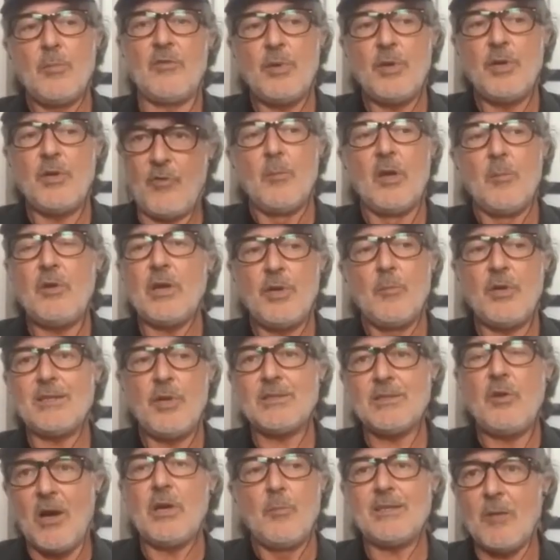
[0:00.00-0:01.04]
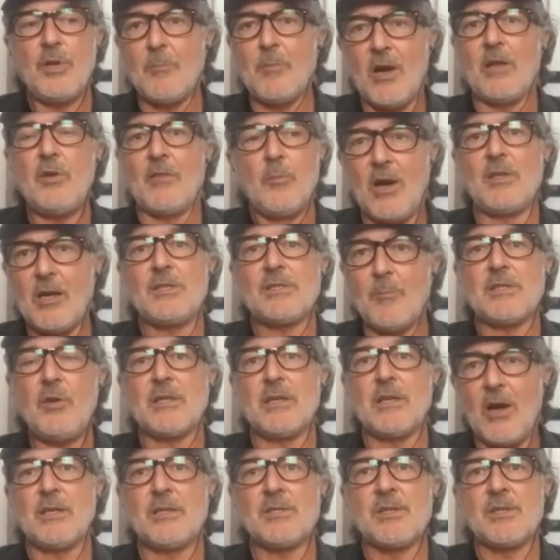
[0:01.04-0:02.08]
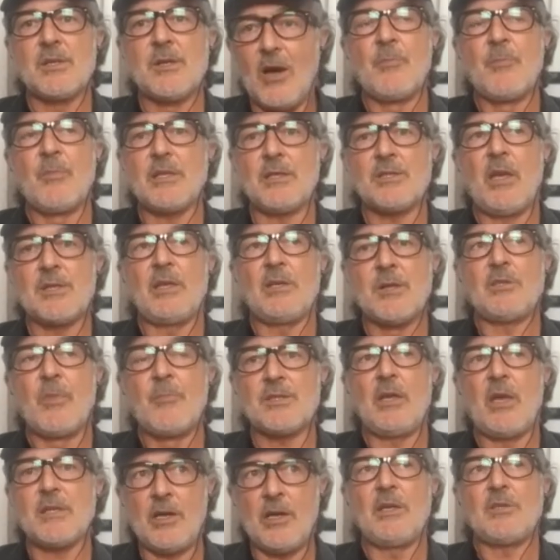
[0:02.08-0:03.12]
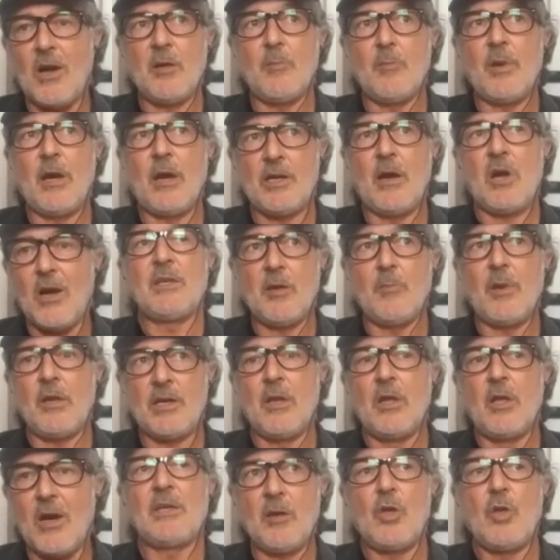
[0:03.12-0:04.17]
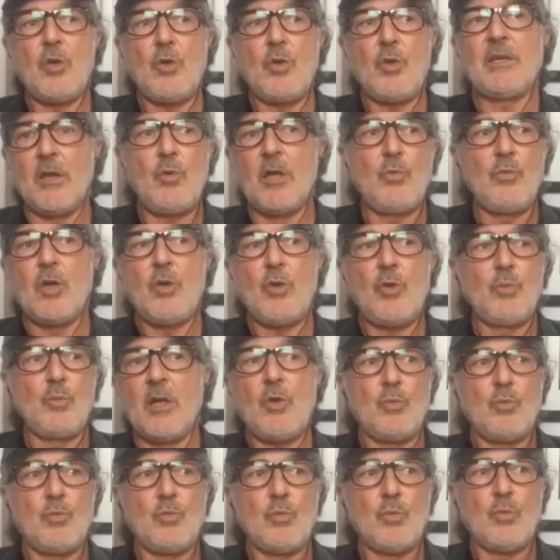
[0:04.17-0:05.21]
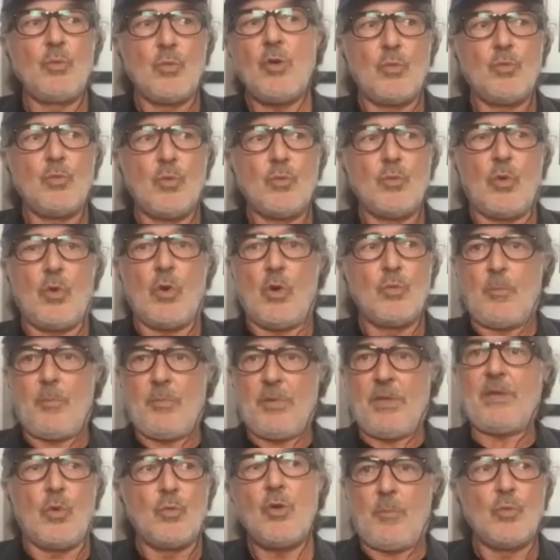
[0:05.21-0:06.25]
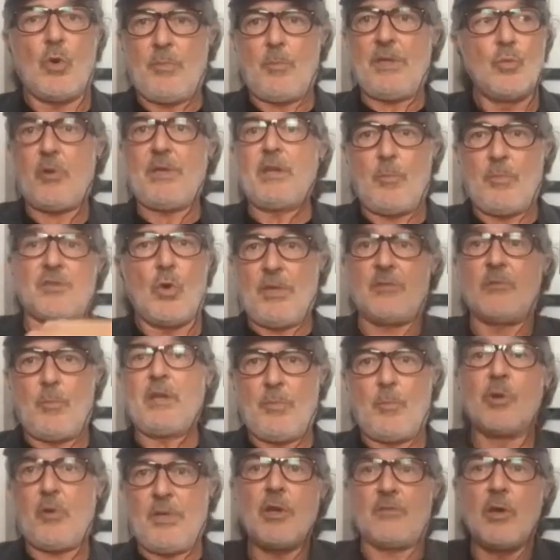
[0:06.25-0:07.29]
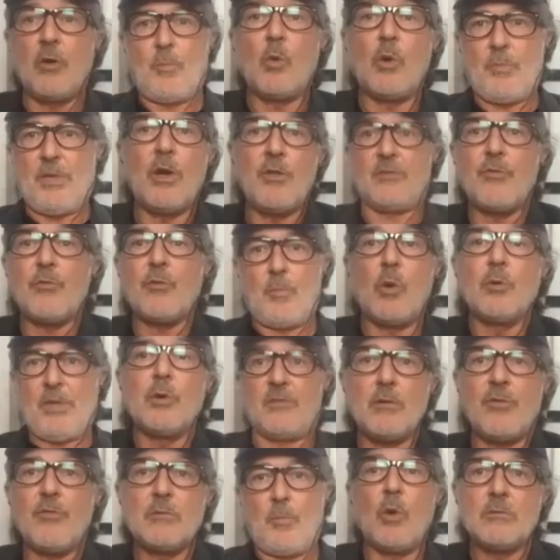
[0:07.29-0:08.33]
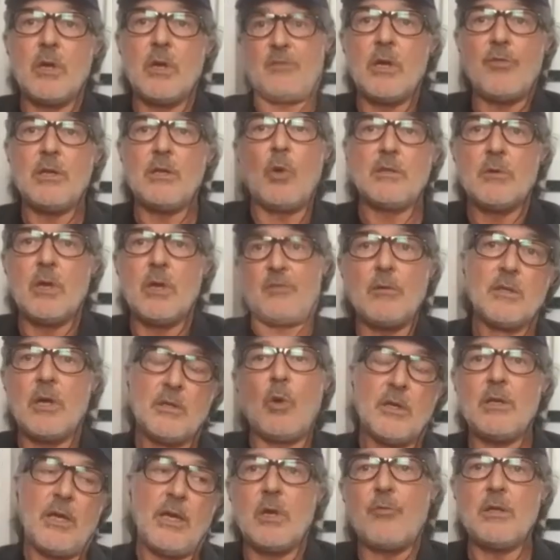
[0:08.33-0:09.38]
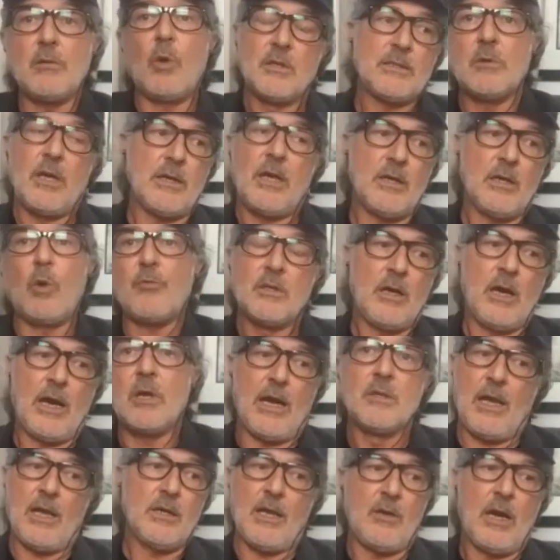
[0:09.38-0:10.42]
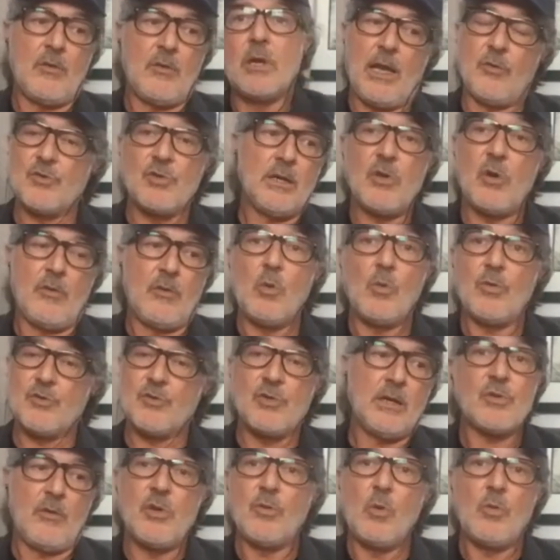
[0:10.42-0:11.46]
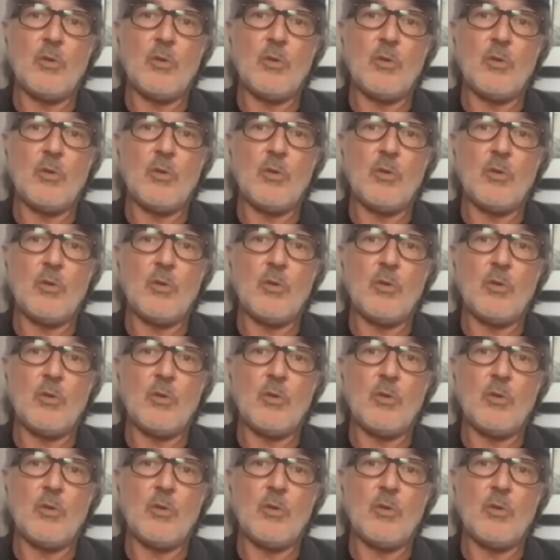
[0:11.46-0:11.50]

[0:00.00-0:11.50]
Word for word: But you know, you got to talk about these things. Yeah. And in talking about it, you are beginning the process of working your way through it, right? And uh, I, you know, there's no, there's no